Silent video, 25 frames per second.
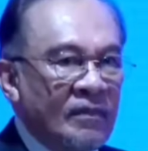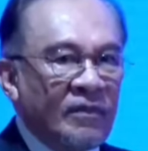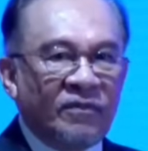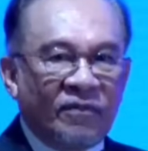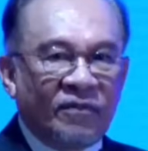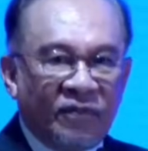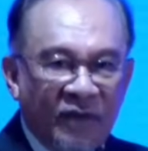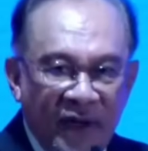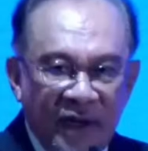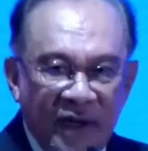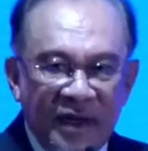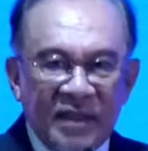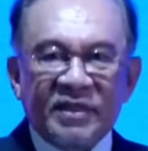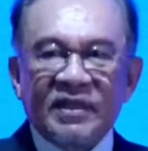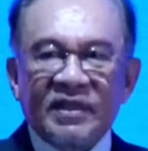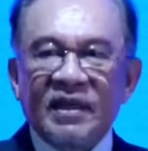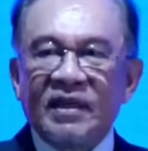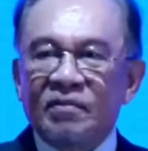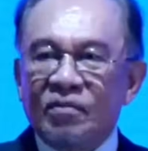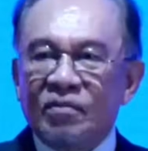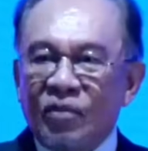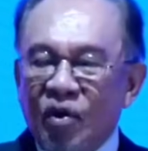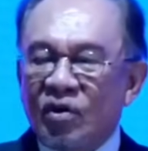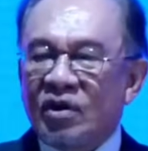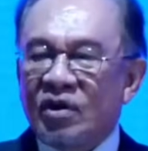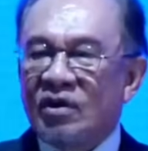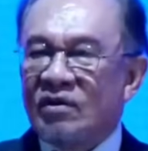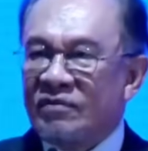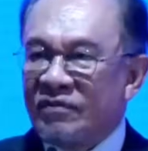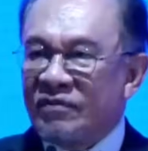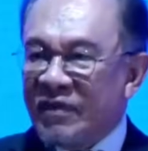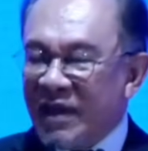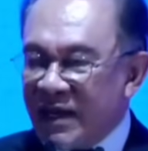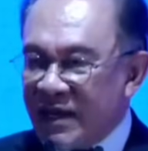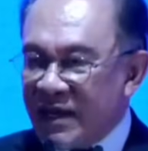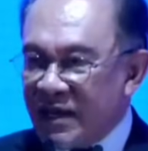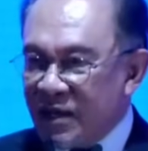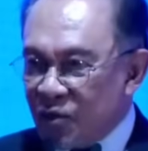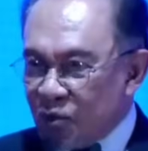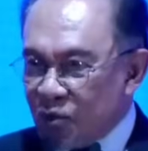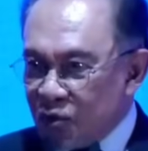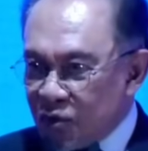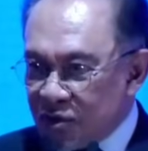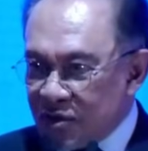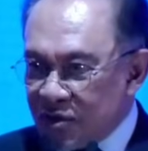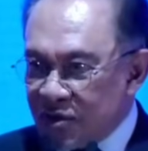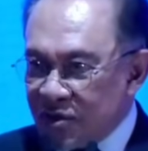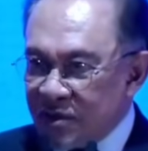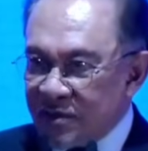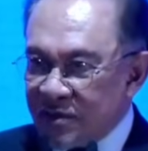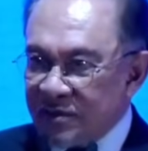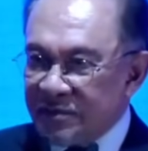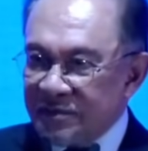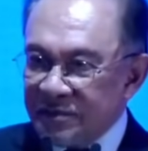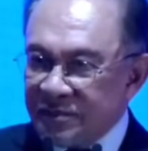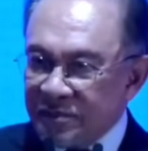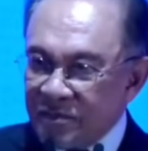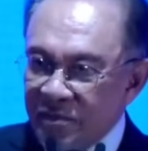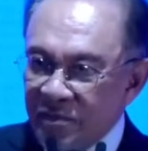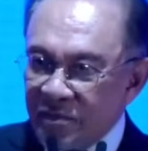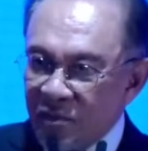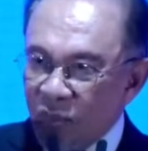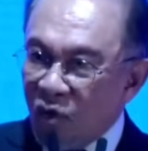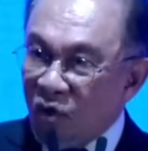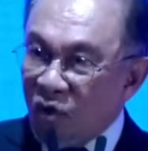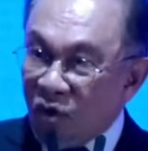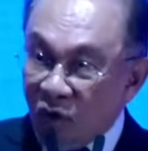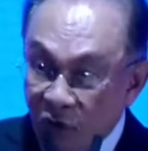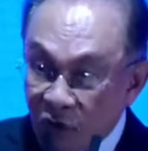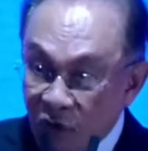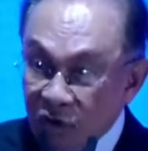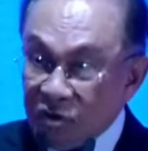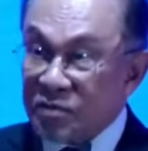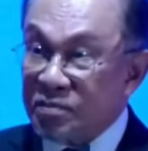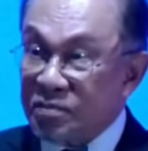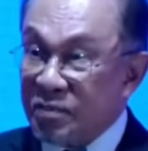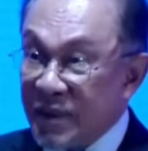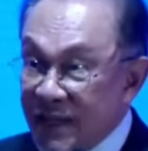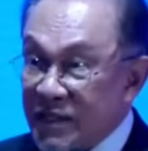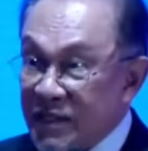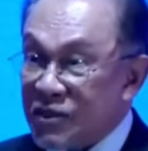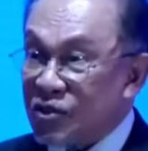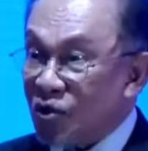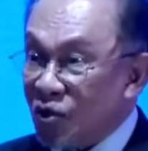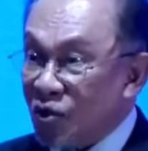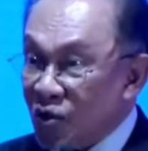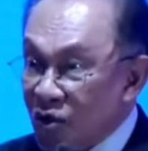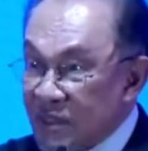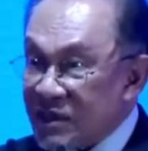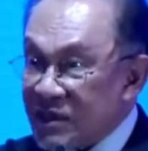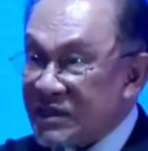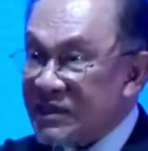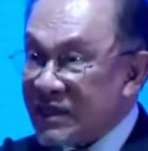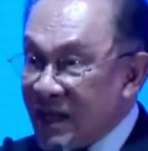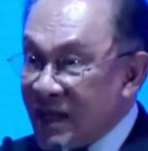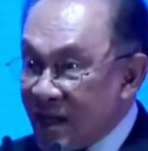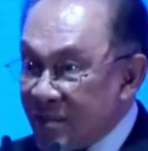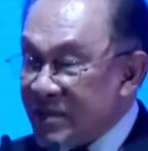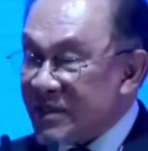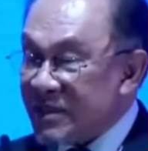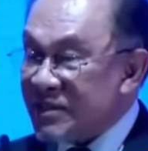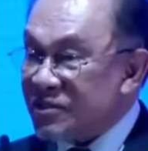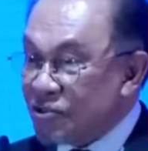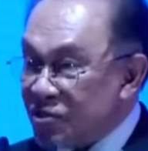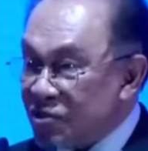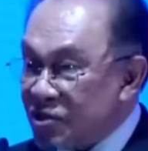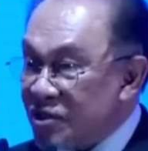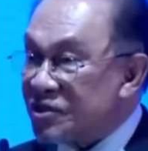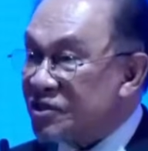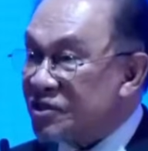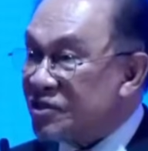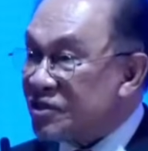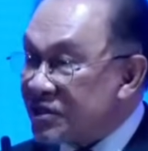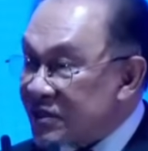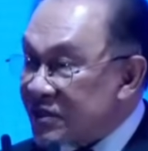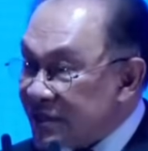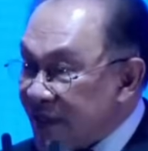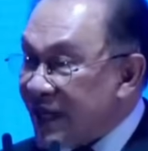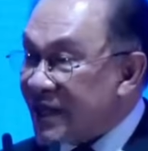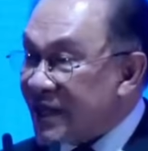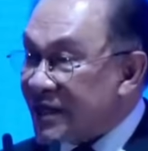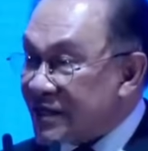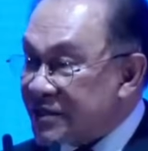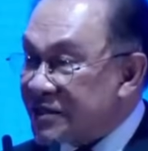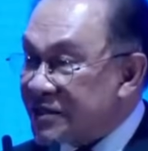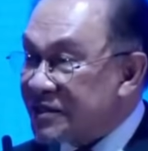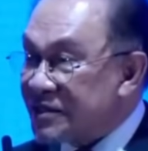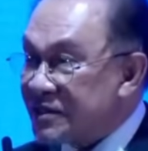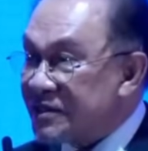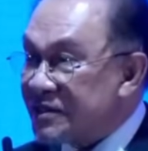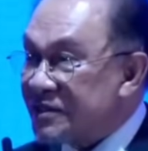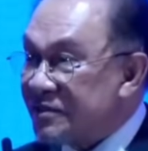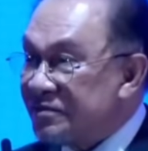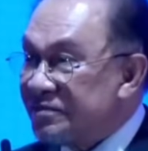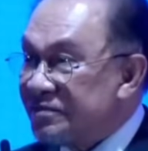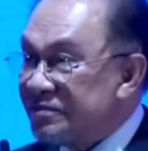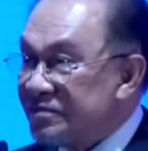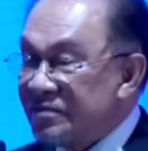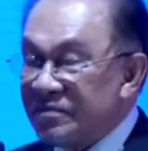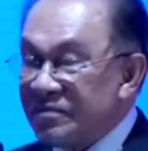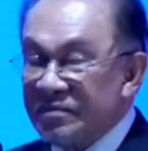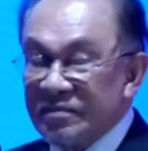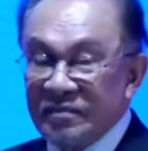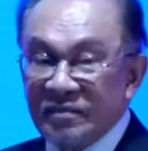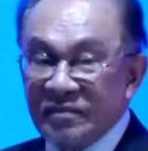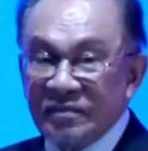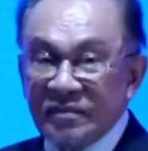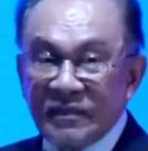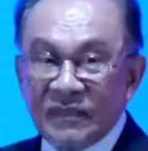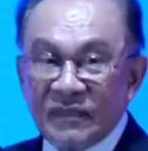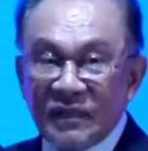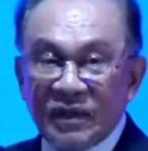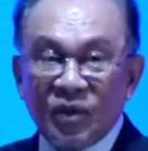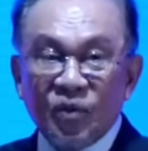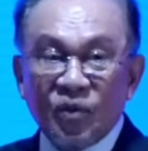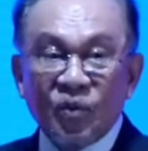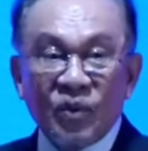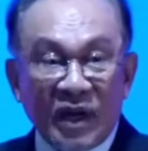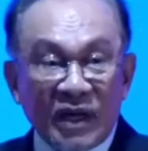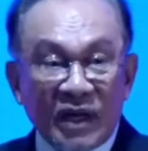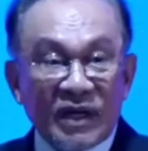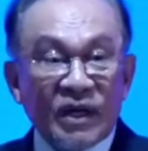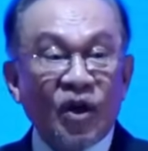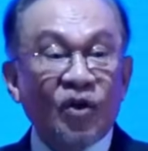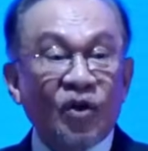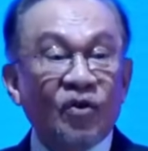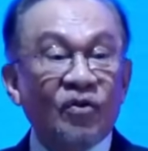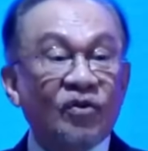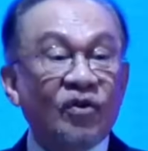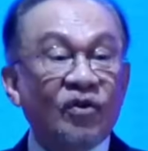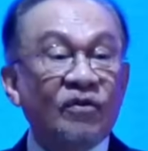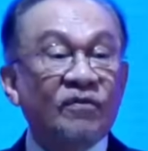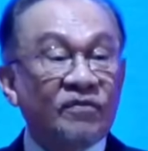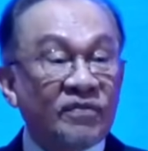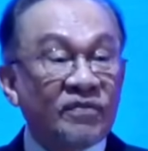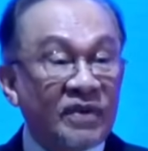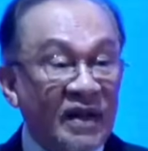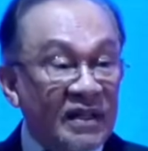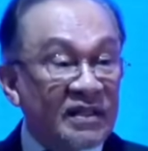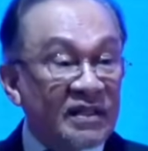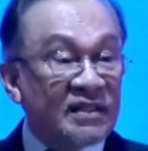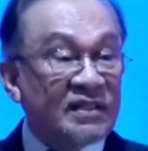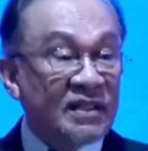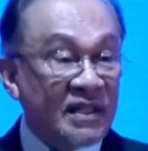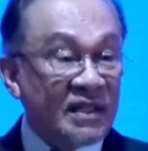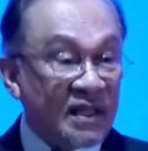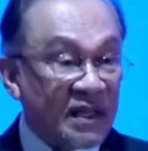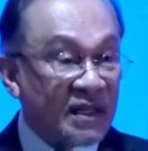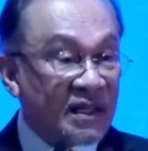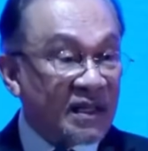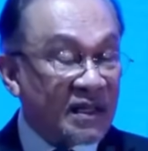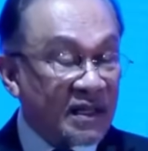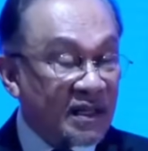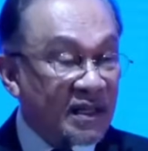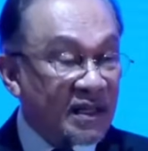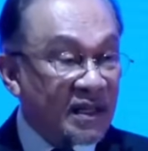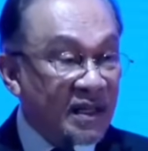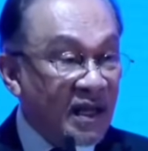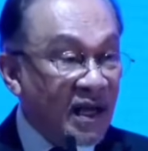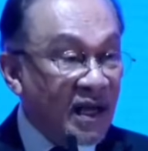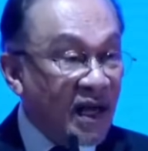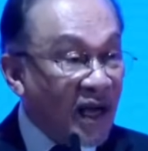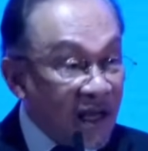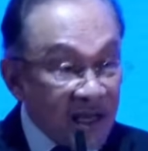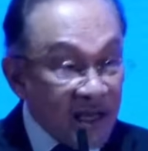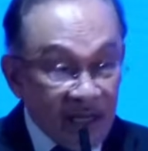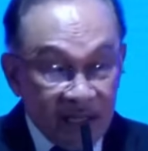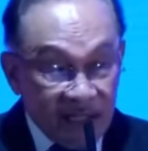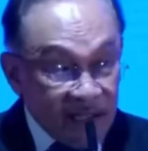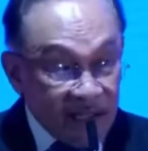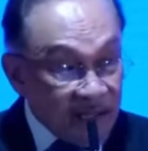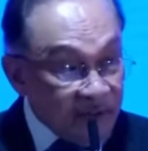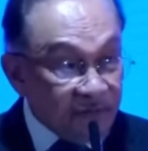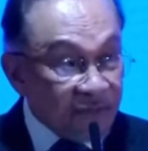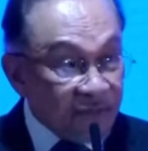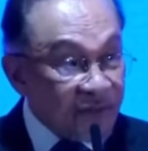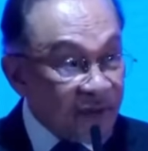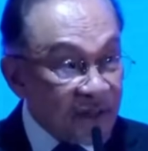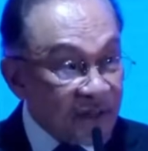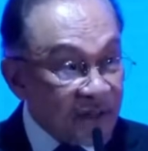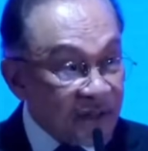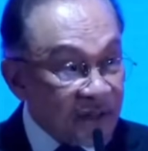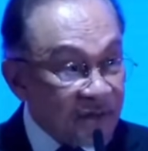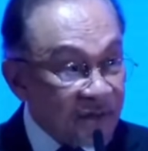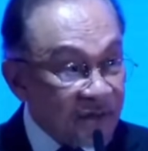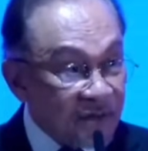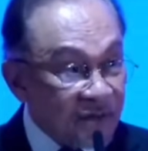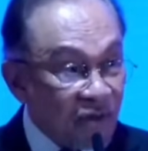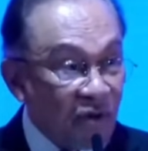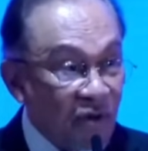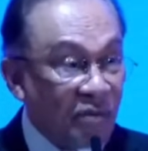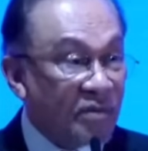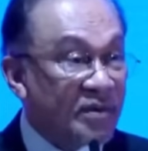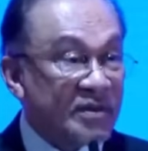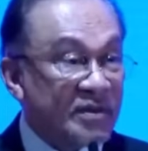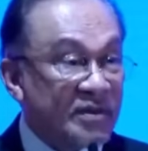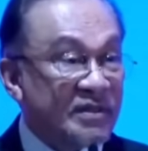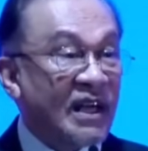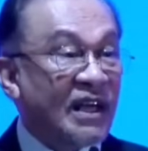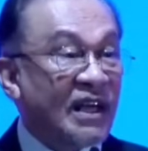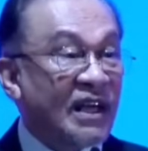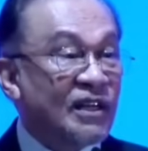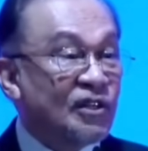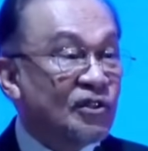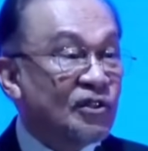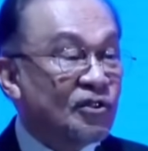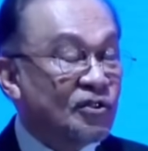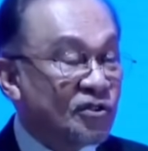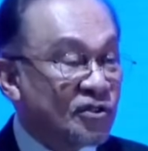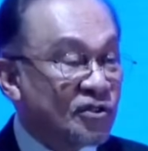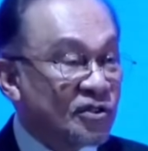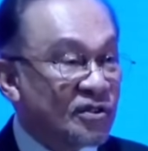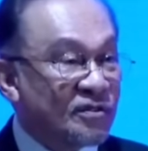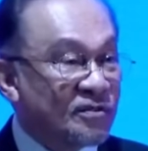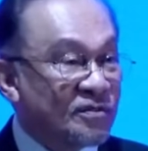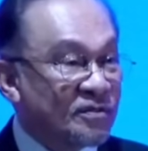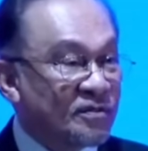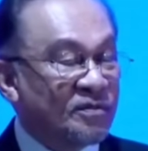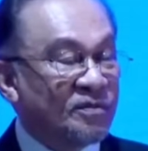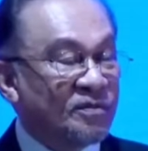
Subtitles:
faith and moral values, of course based on Islamic traditional texts, we are now confronting a different form of challenge.